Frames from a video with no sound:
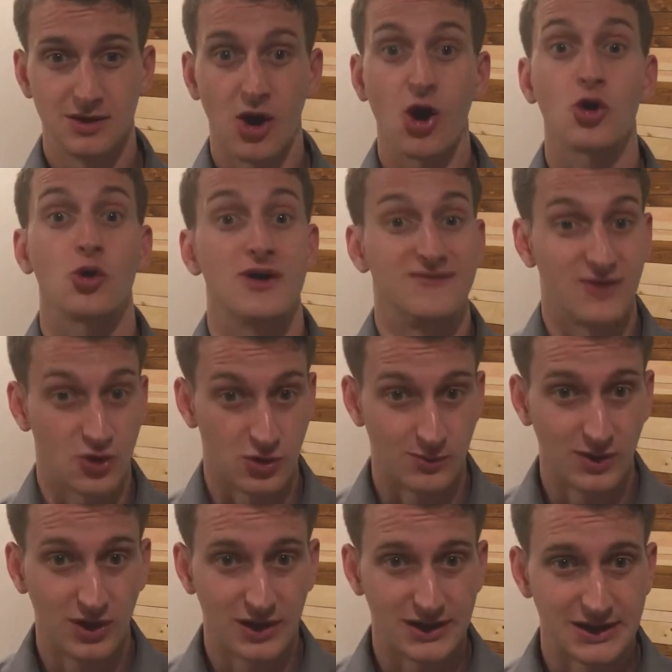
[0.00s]
heart rate
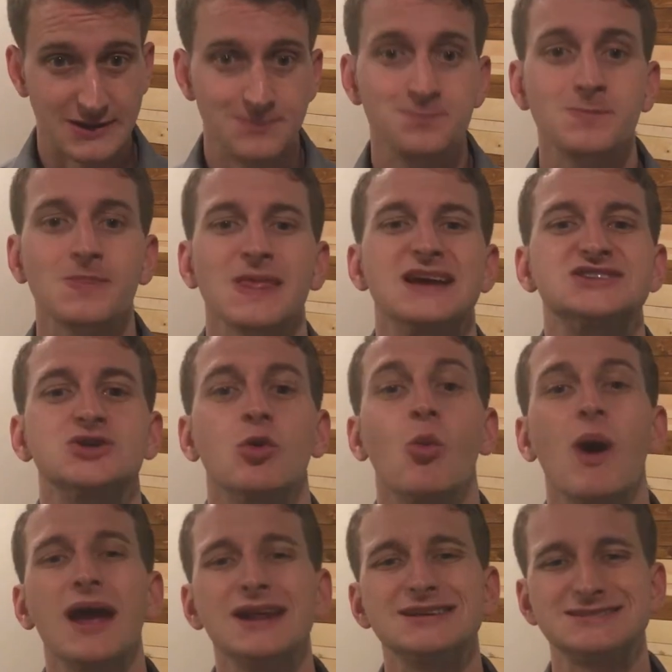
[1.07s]
variability, is a
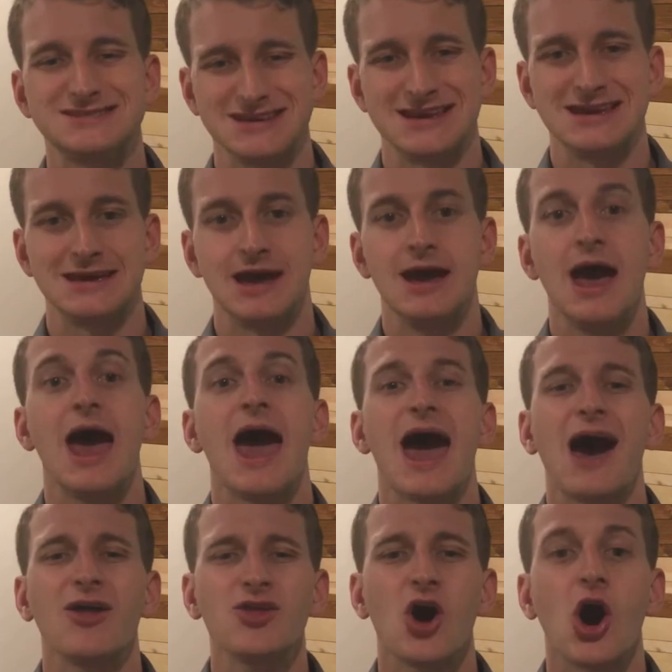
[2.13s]
way to see
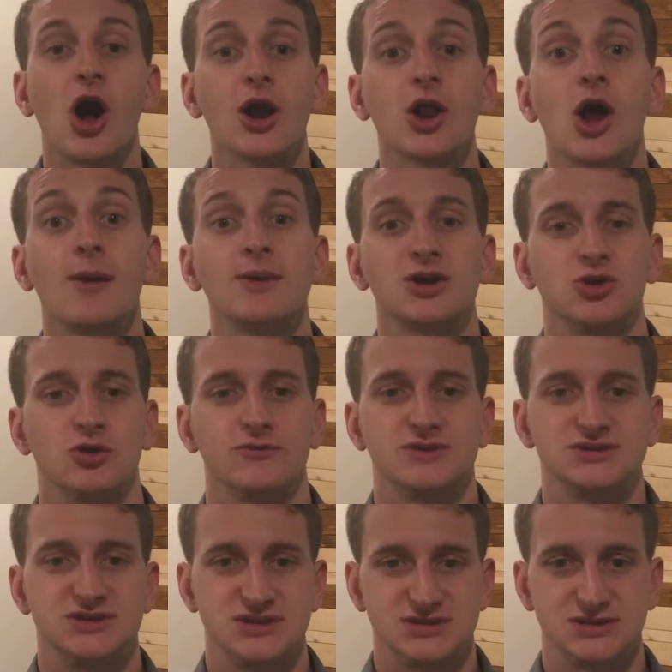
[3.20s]
how the autonomic
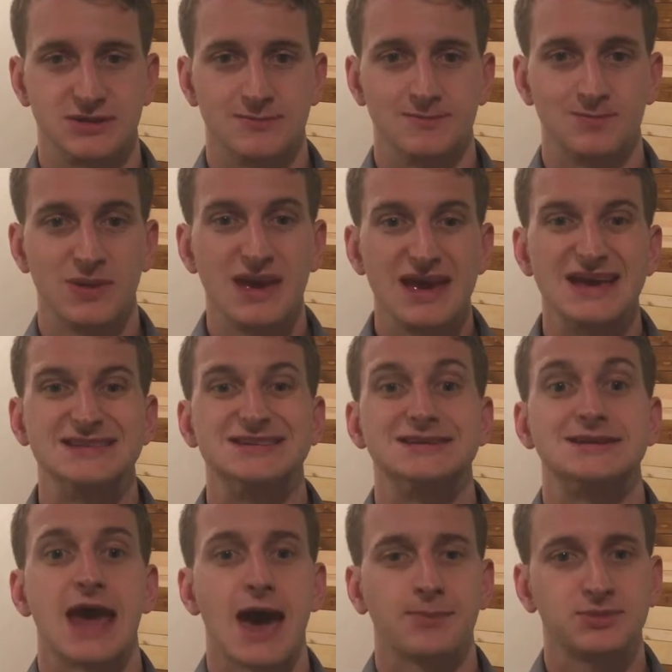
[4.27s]
nervous system is
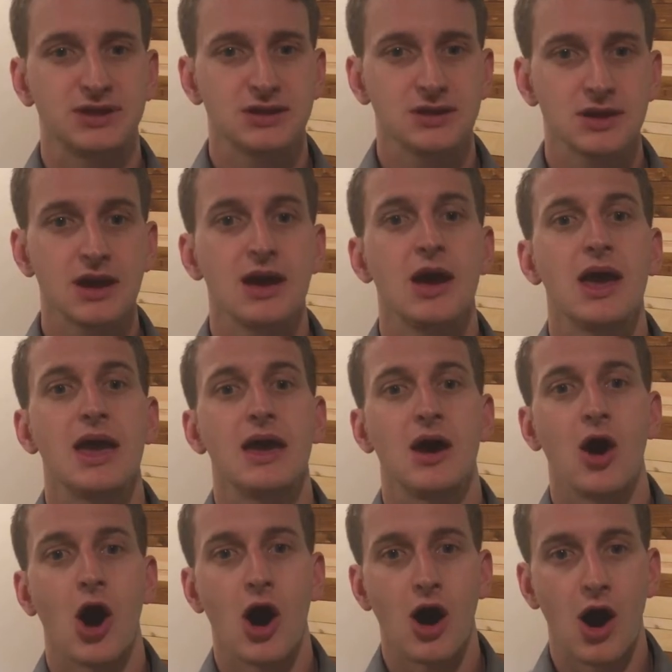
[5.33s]
adapting,
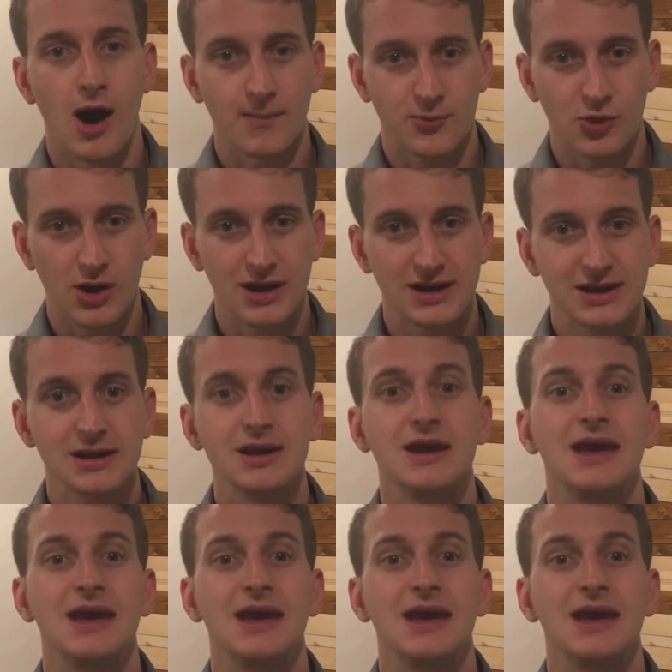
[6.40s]
operating,